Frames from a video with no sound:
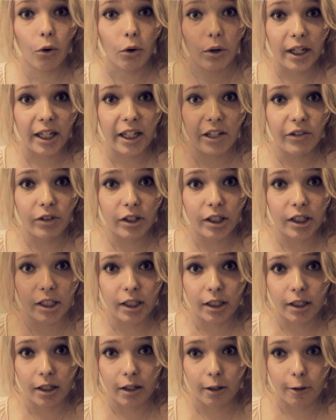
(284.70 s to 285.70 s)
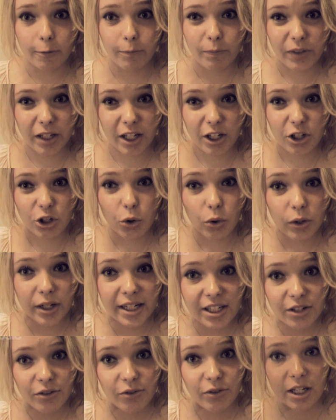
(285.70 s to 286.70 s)
or even a
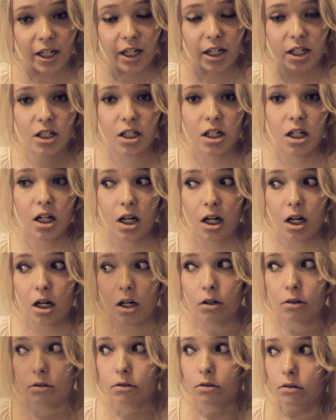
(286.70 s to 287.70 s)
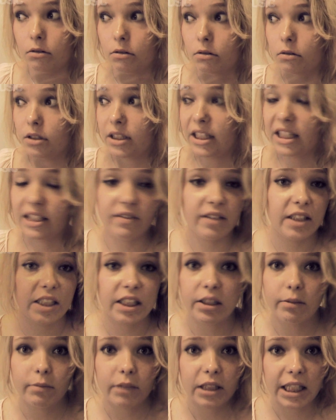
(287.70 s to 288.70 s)
noise effect, or TV
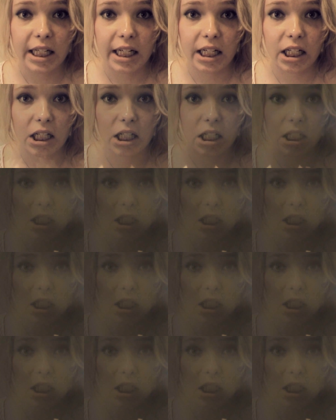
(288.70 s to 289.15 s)
simulator,